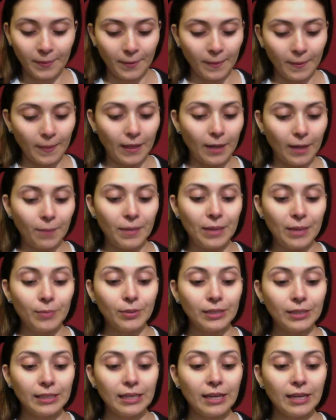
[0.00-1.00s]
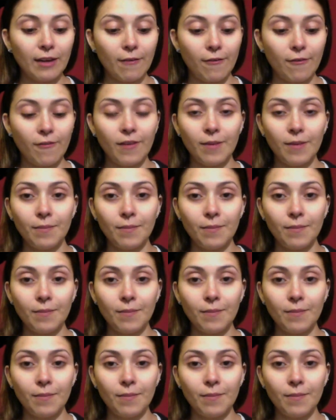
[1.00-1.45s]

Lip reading: the Maybelline Fit